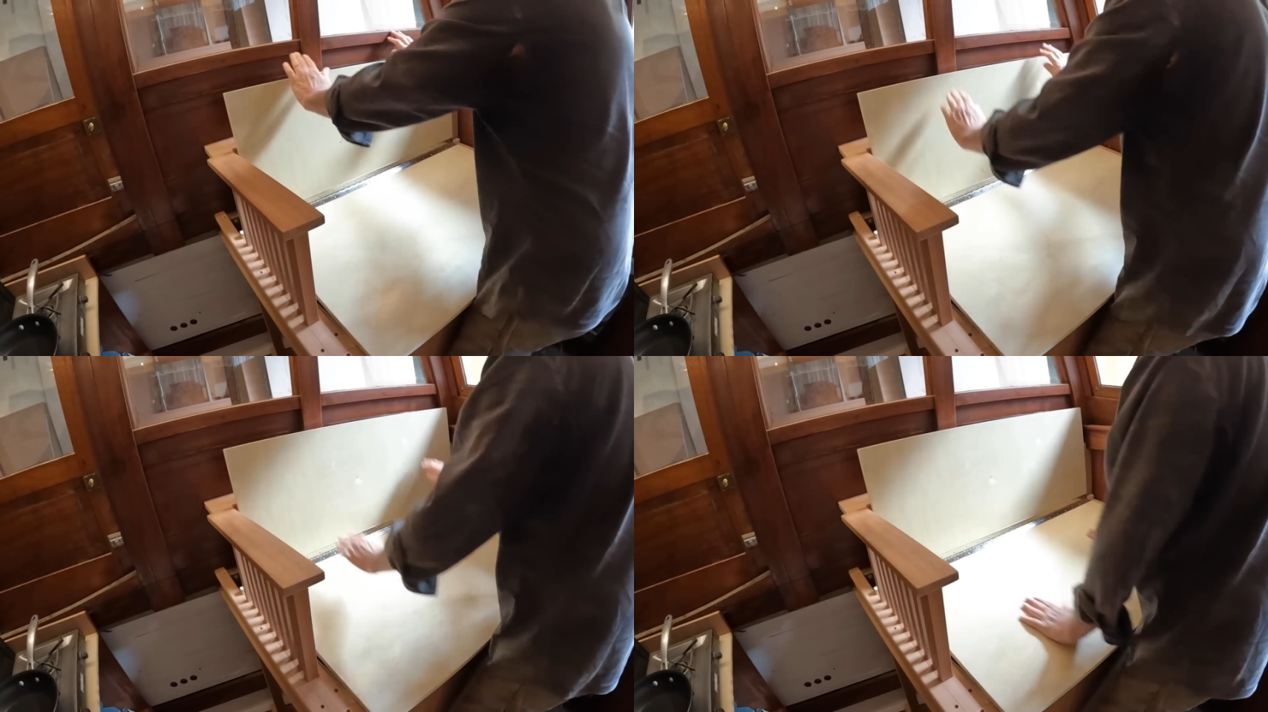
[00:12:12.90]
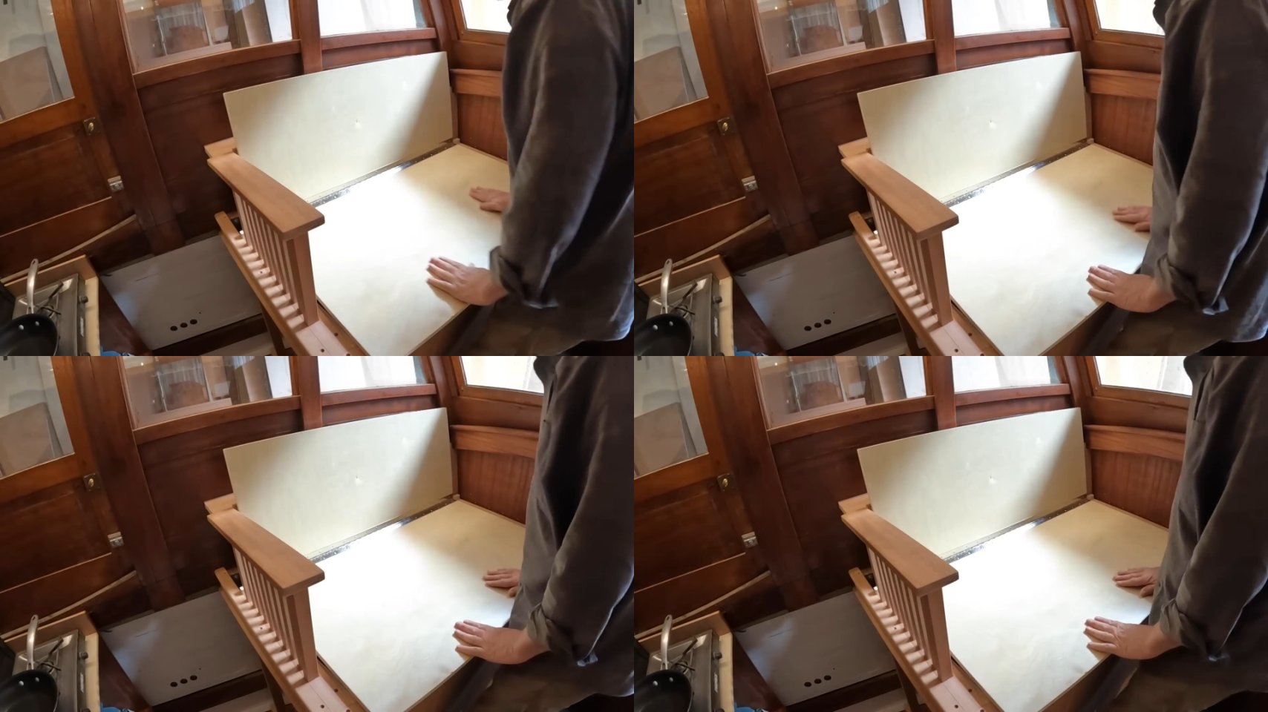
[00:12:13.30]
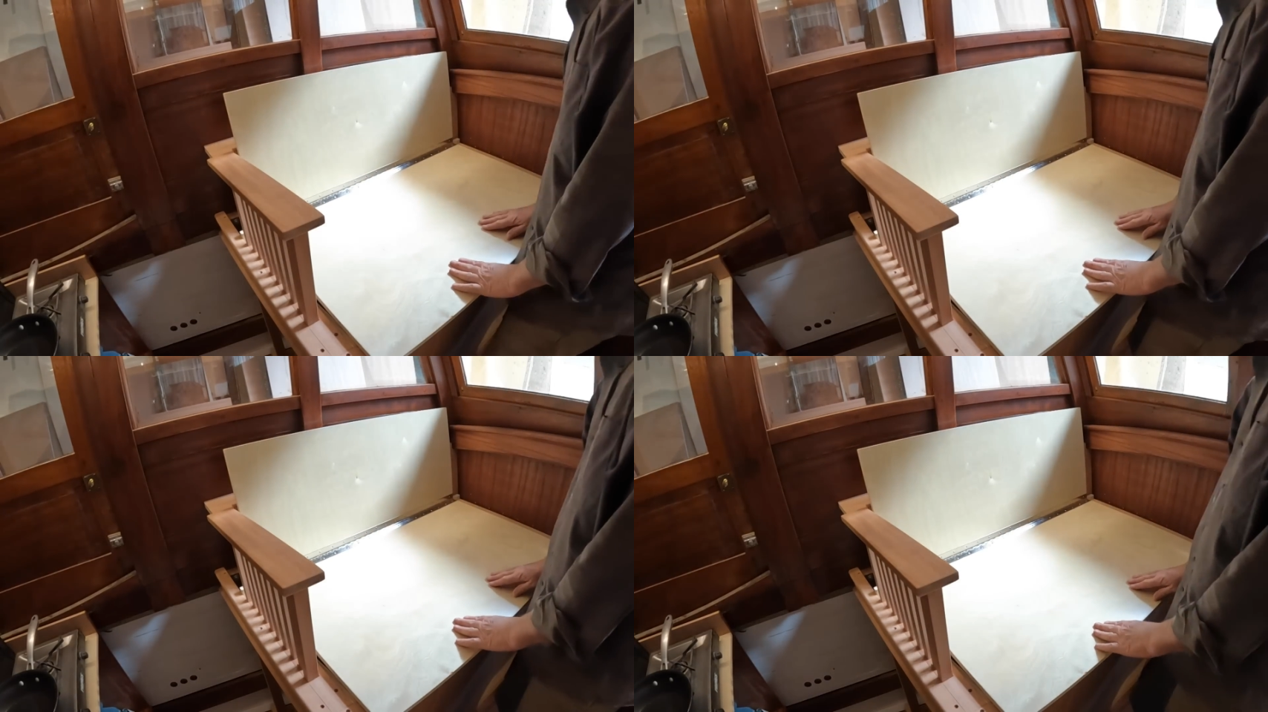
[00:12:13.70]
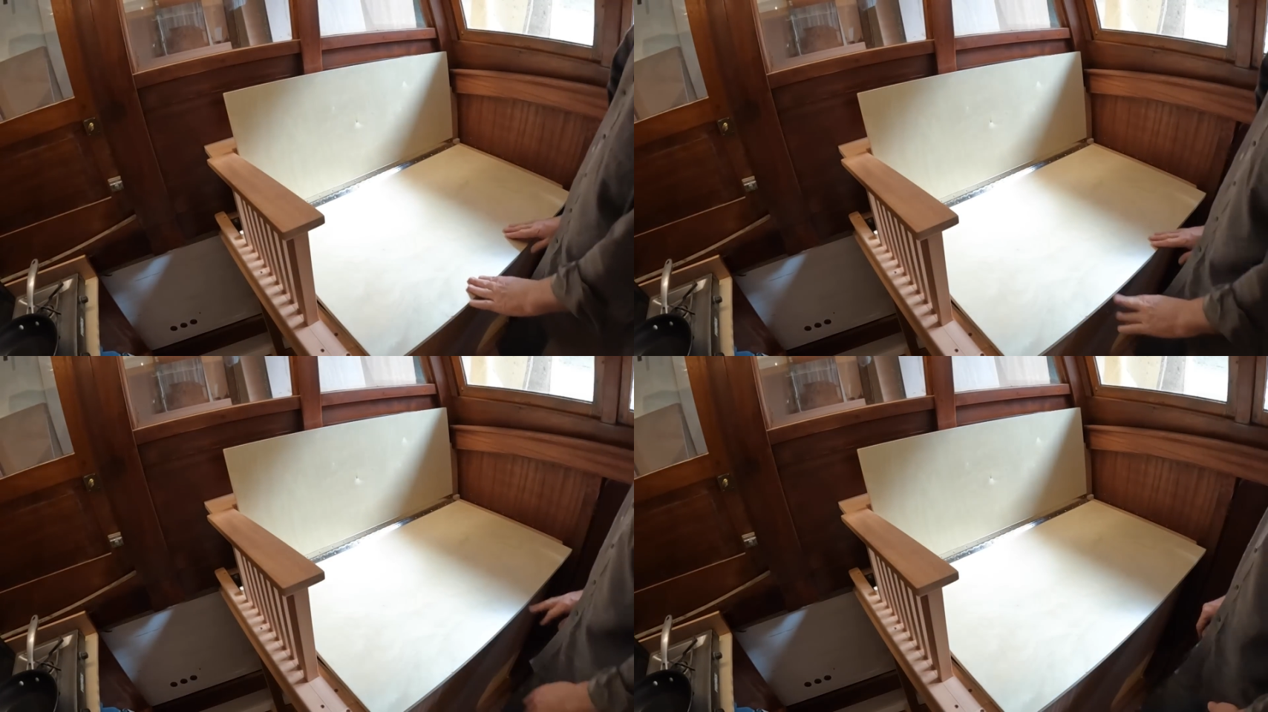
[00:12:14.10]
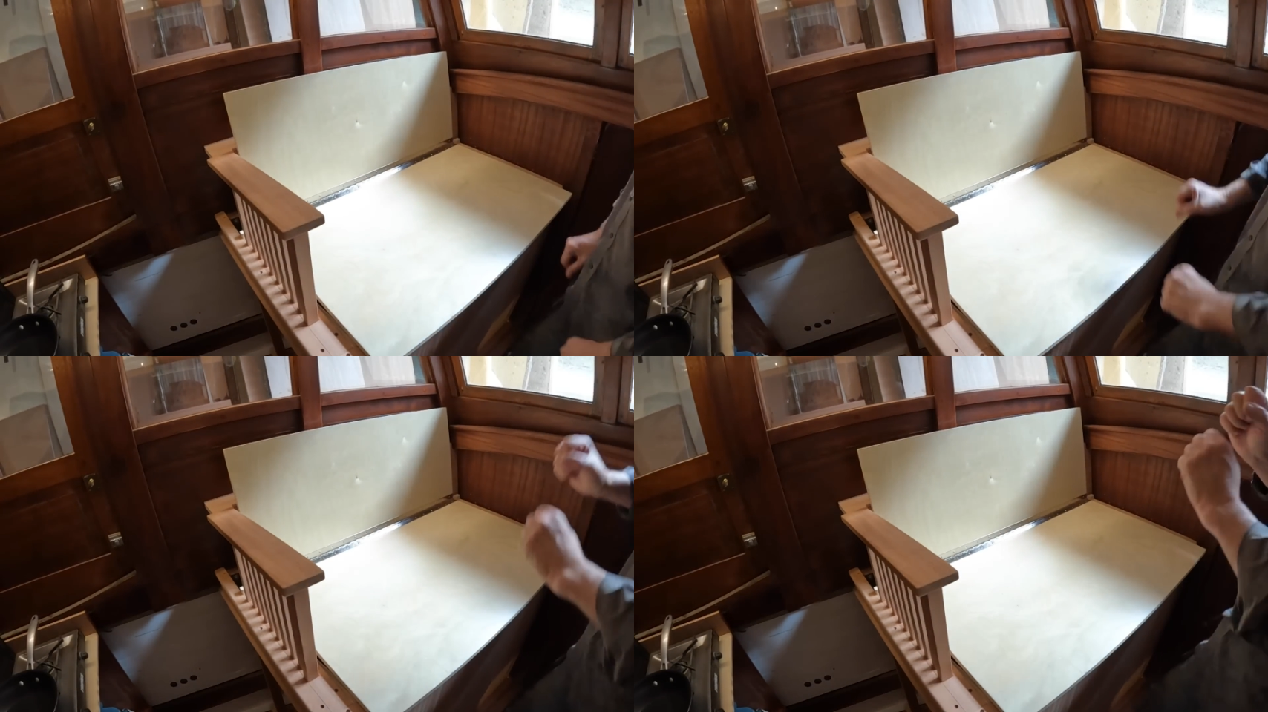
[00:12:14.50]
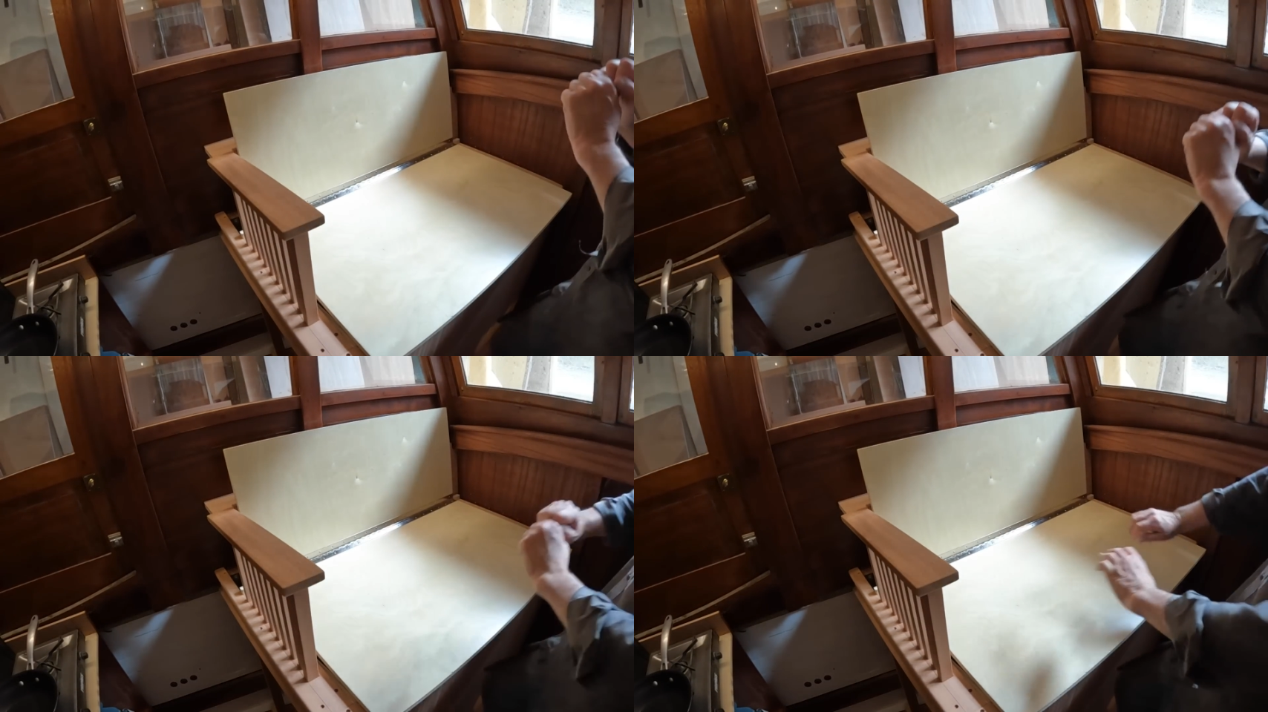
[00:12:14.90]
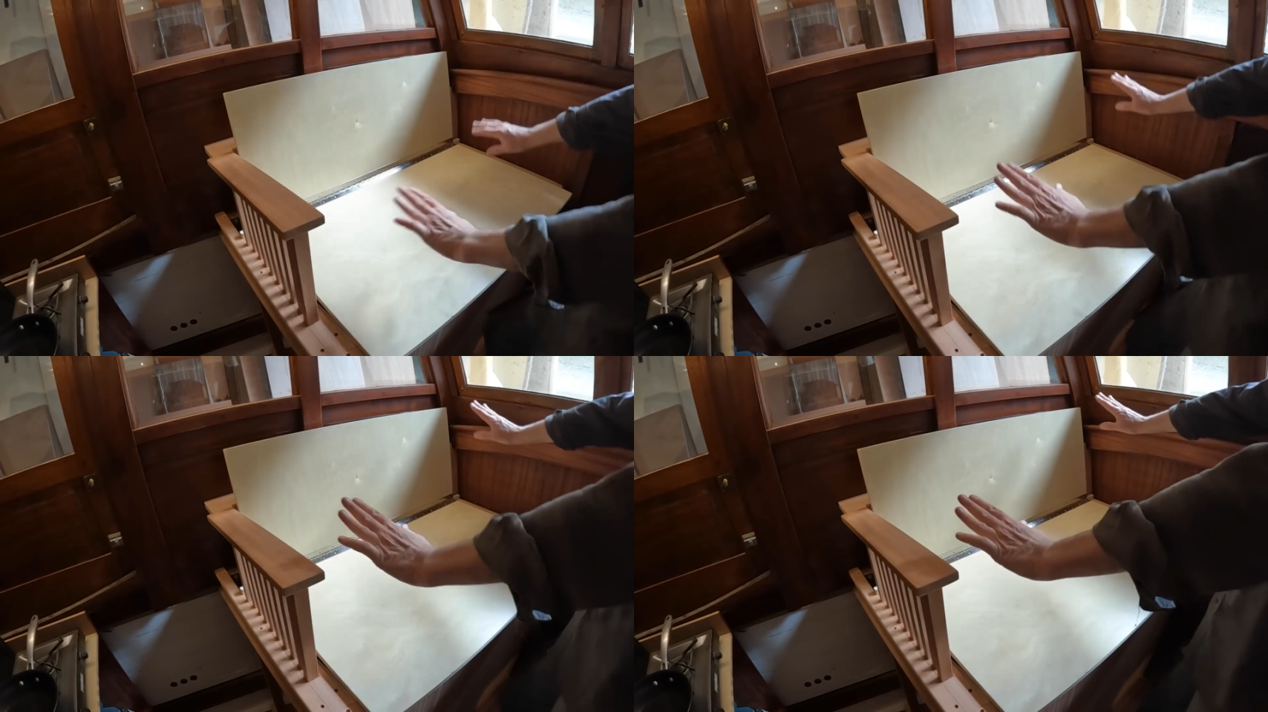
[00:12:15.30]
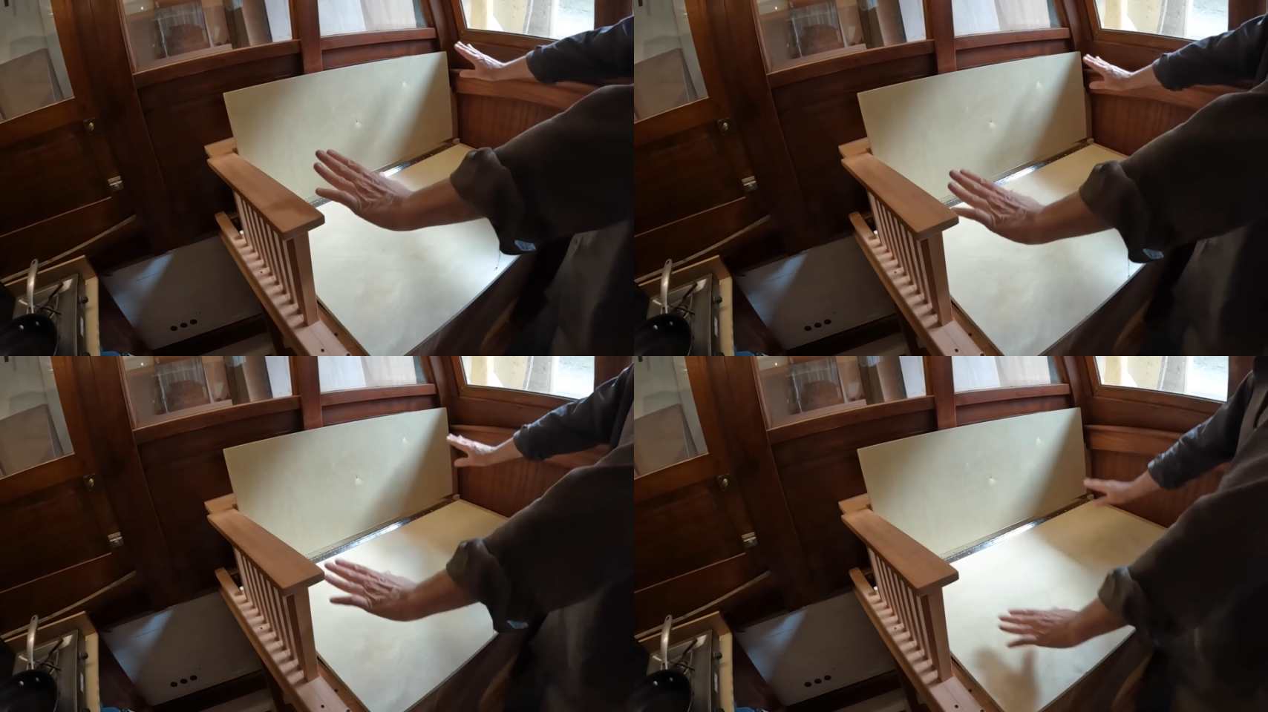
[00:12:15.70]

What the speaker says: Nobody's mouth can be seen.